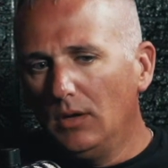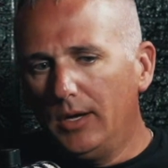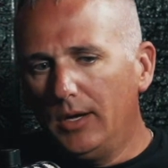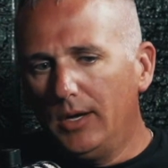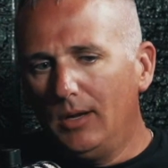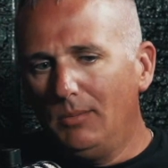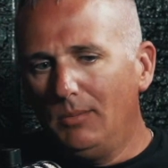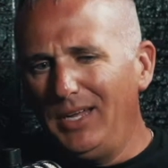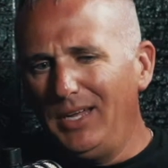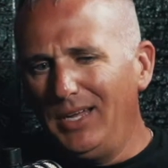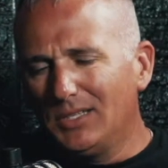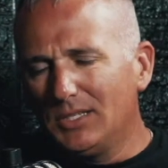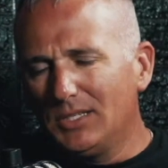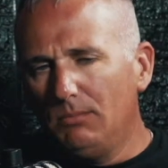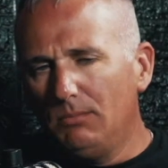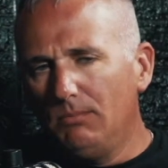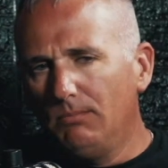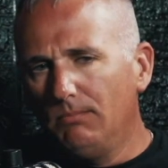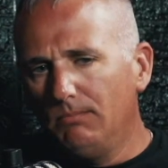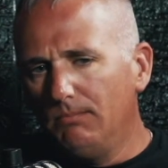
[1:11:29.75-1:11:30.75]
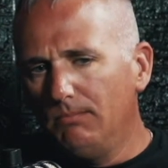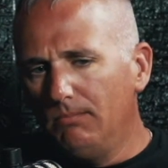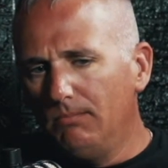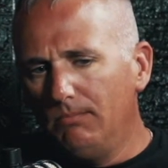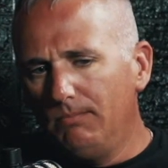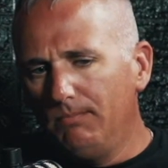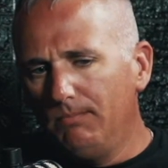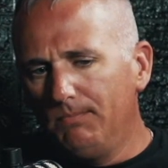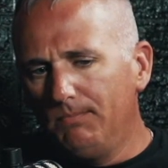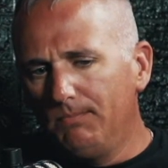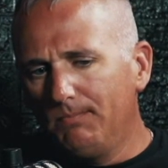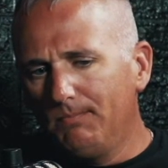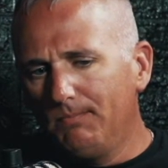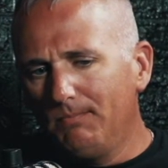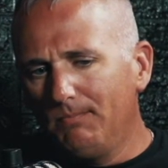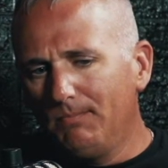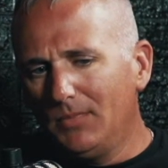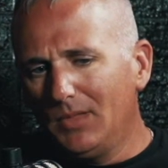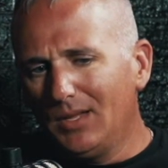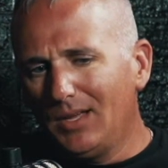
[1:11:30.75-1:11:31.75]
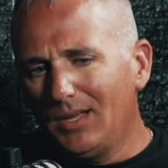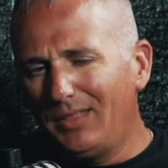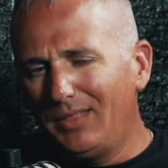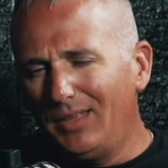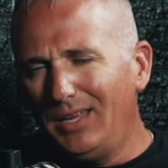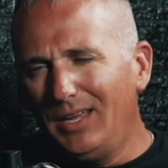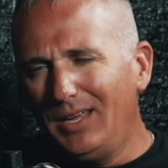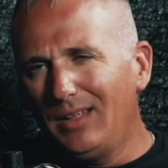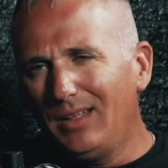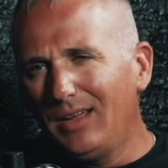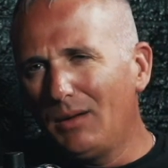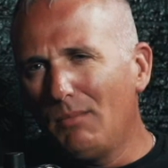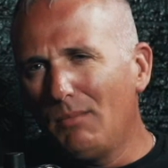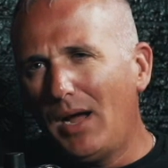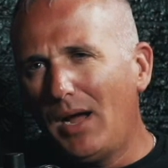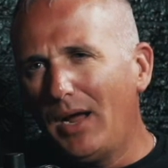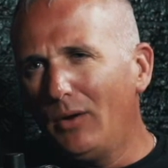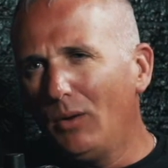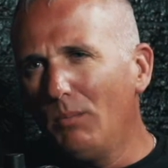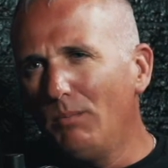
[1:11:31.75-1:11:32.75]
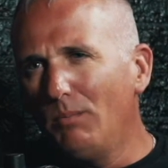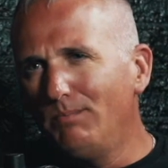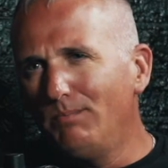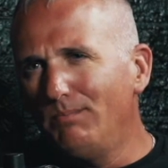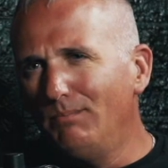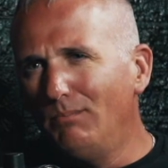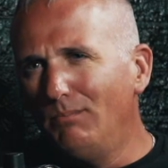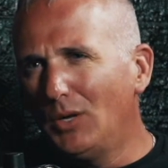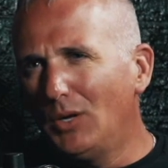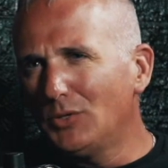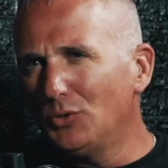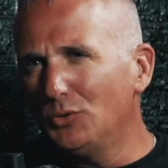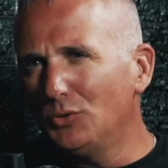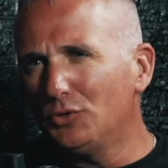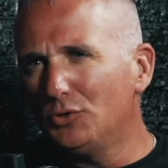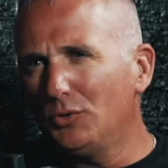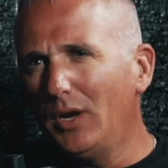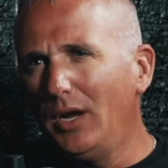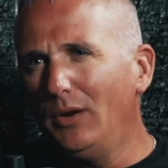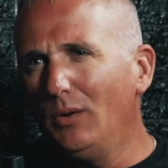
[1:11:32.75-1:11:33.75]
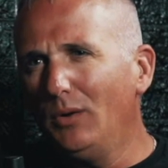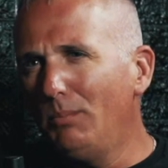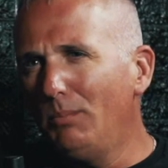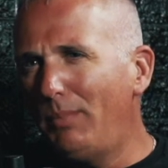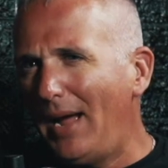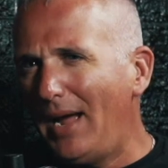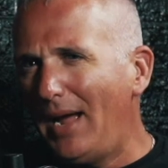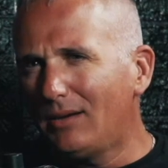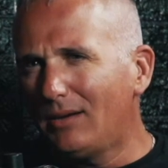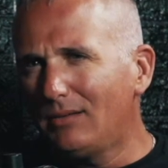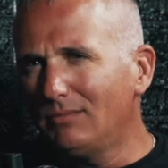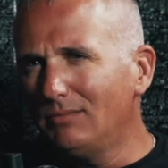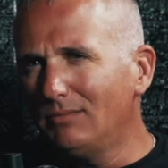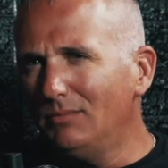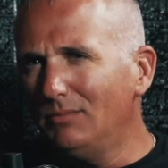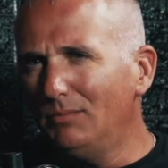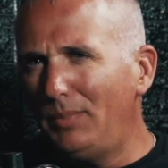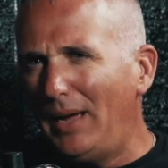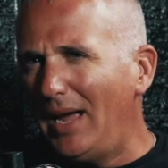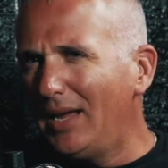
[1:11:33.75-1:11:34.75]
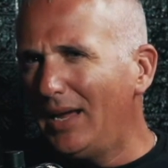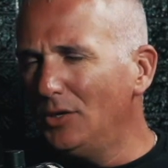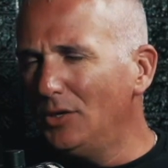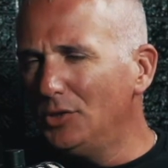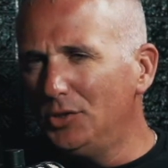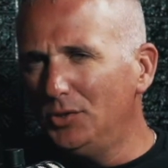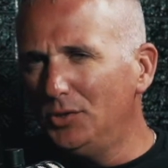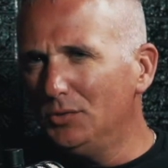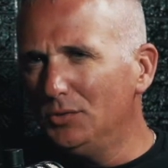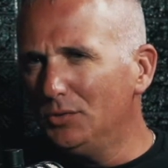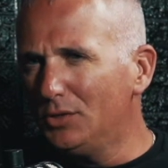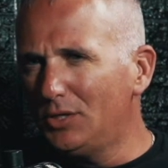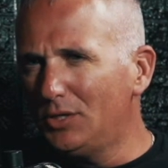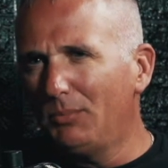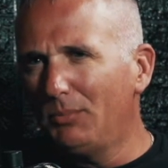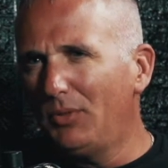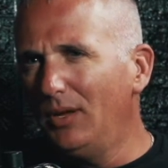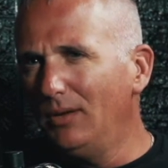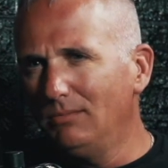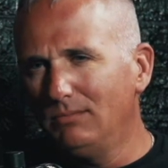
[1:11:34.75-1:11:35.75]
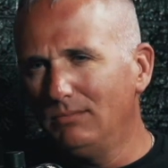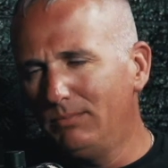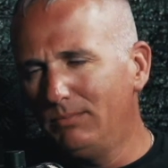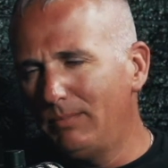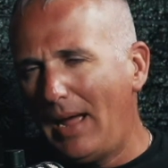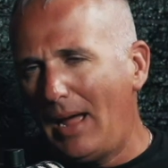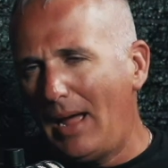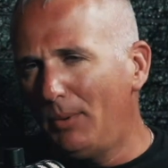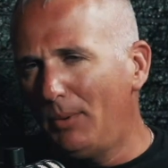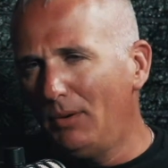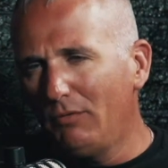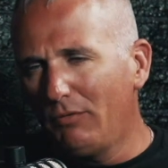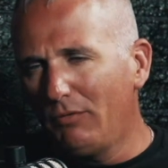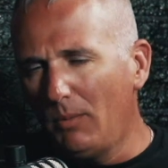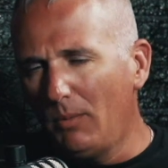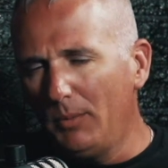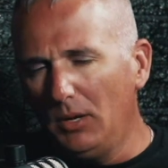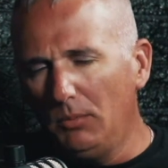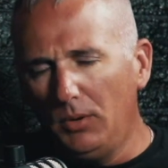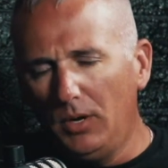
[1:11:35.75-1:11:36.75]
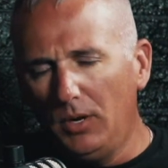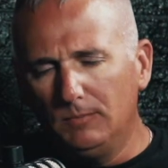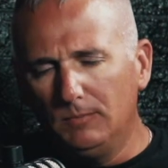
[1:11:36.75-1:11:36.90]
he had I think he had like a minor muscle strain or back issues or something happened from it. But